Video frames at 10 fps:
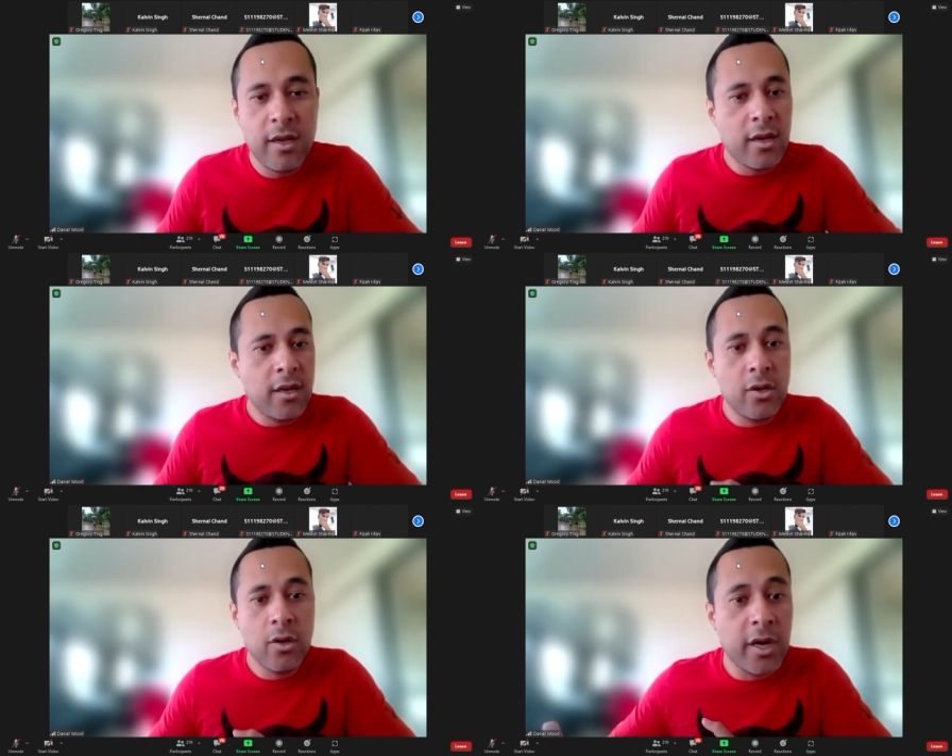
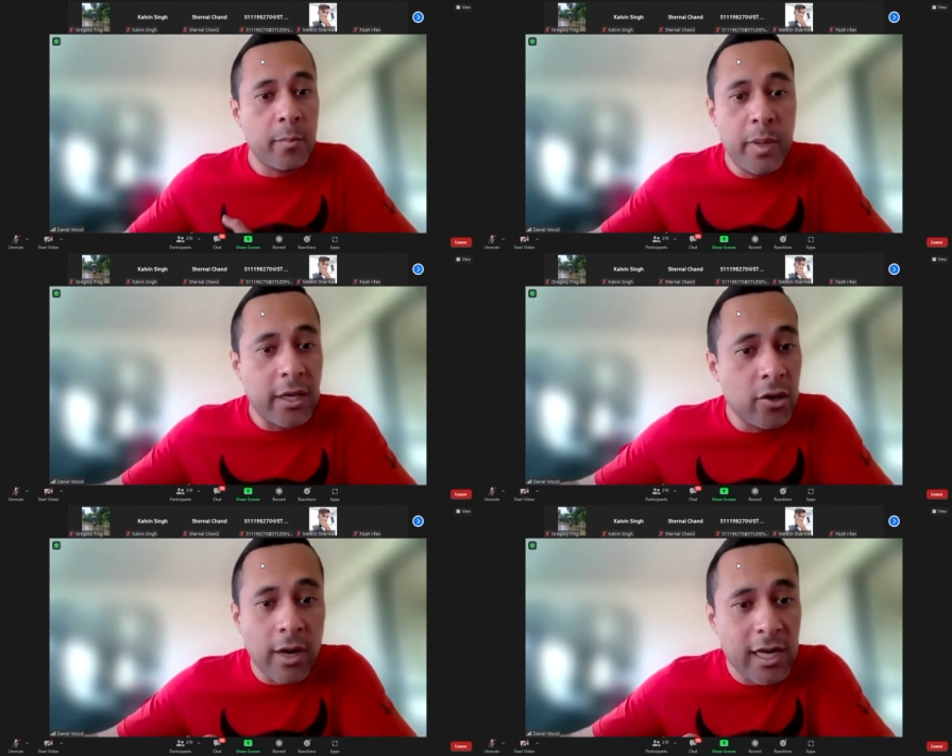you're going to
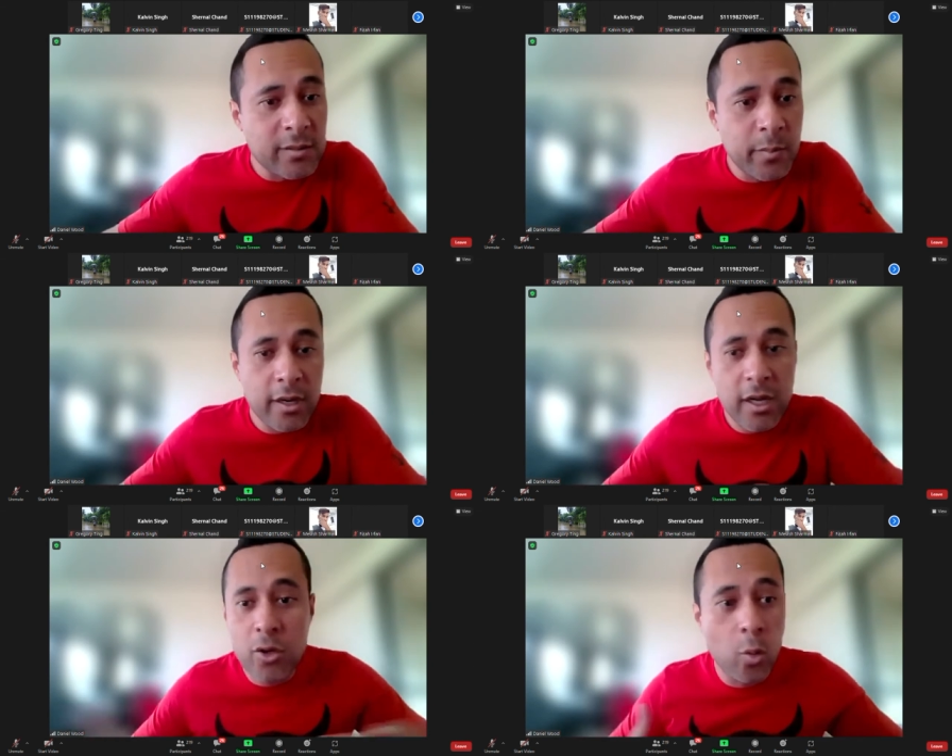pick your
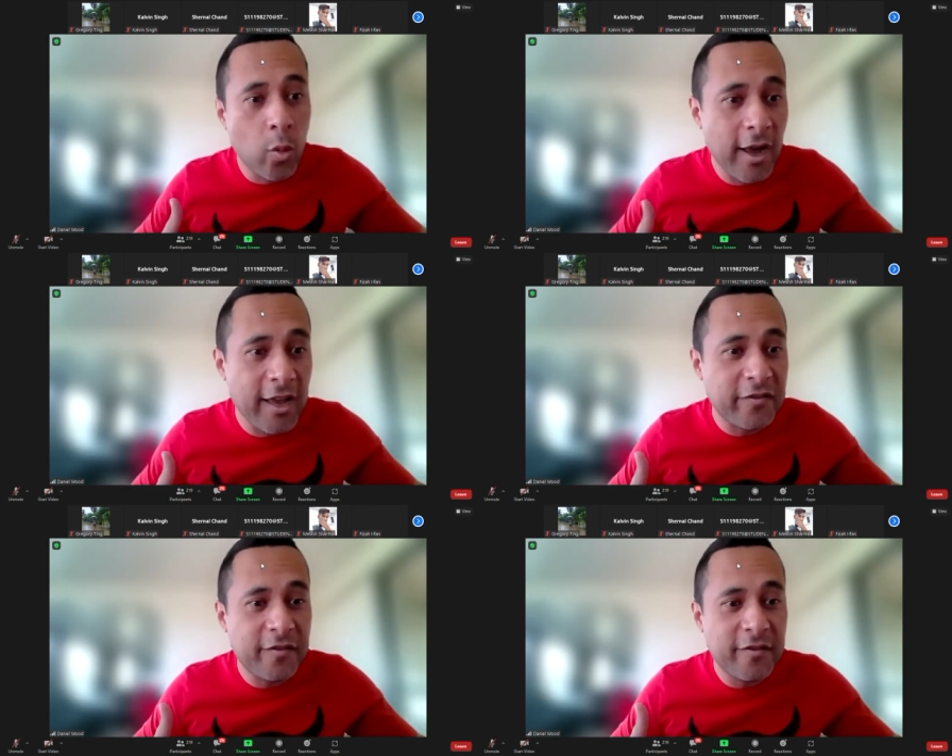husband and your
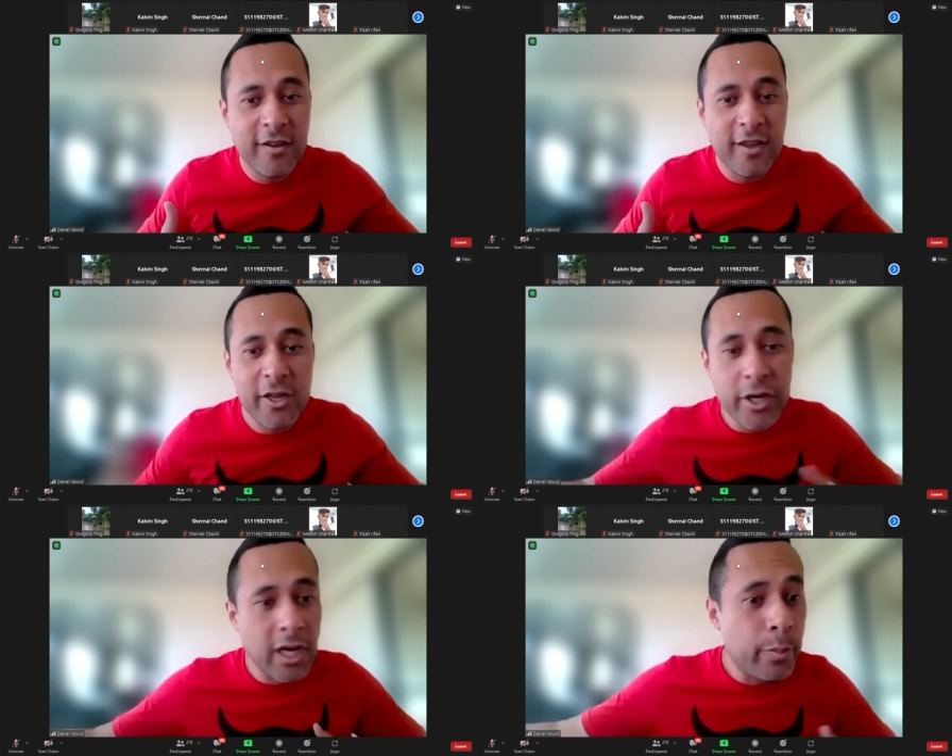wife, and
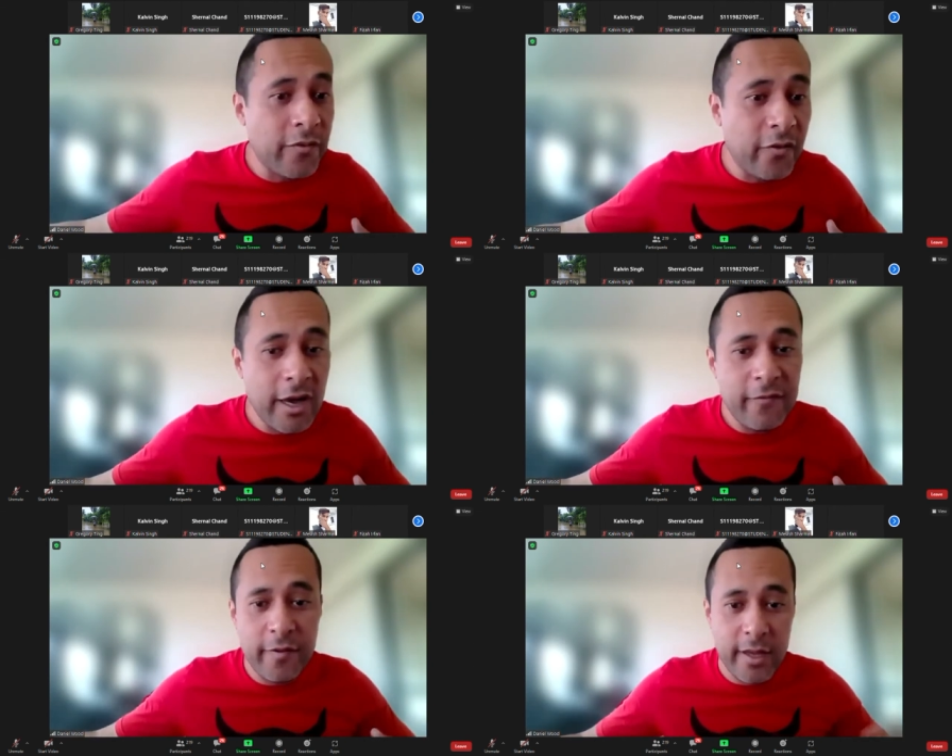you're going to
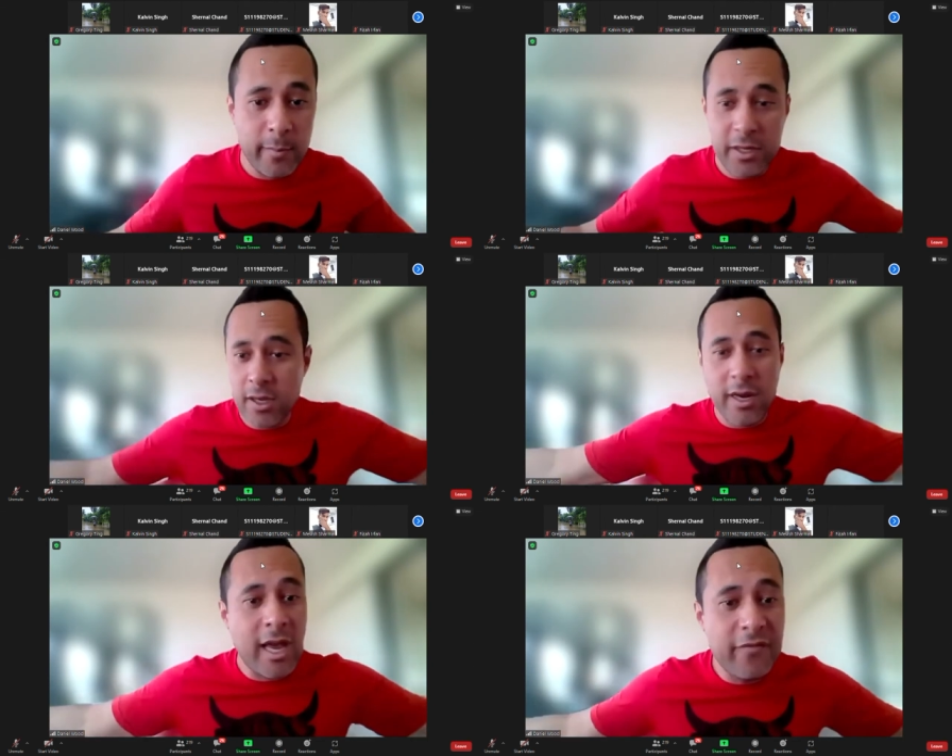provide for them, and you're
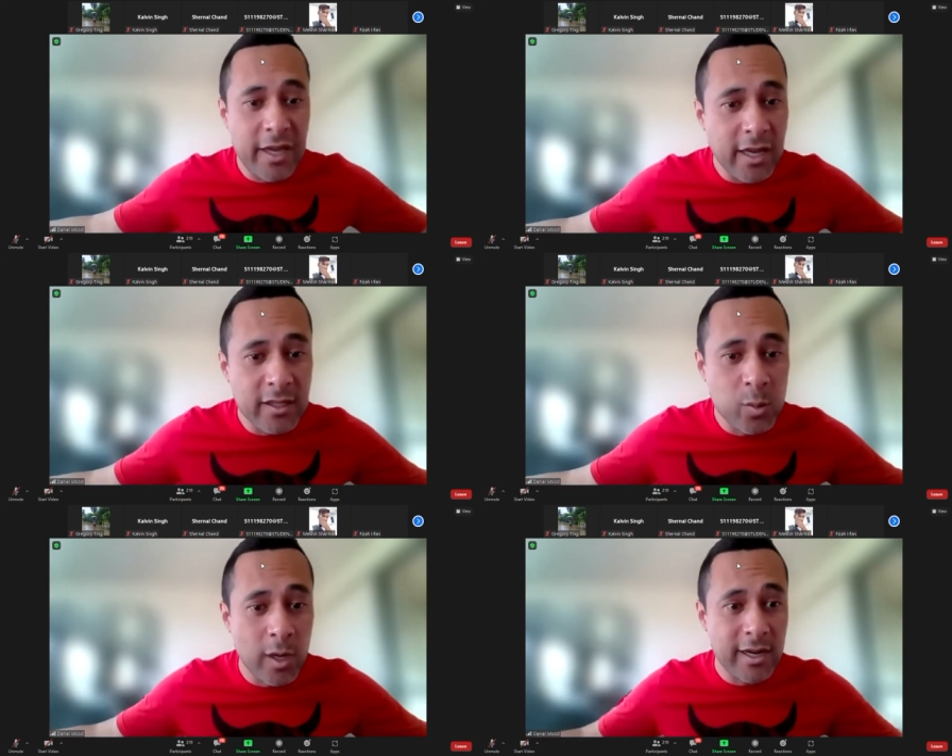going to have
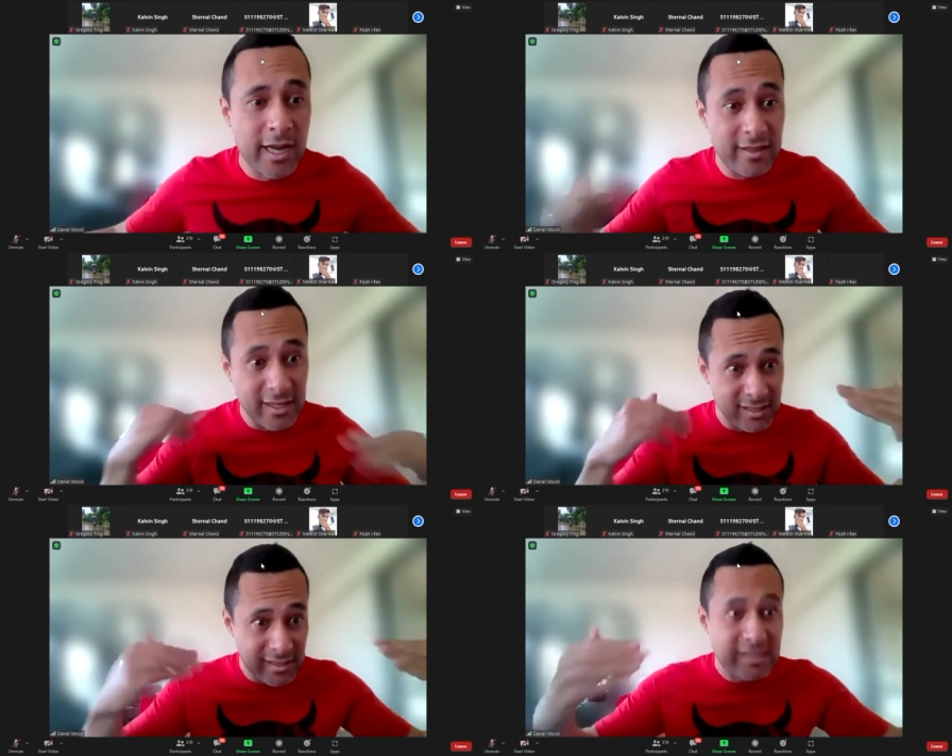kids one day. This
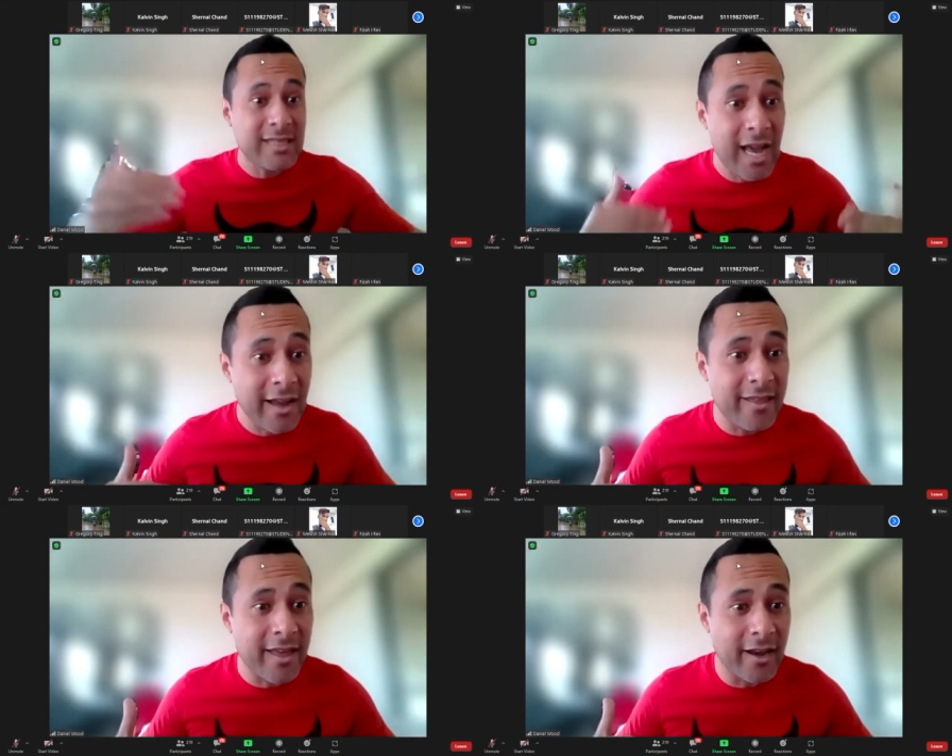is the start of that.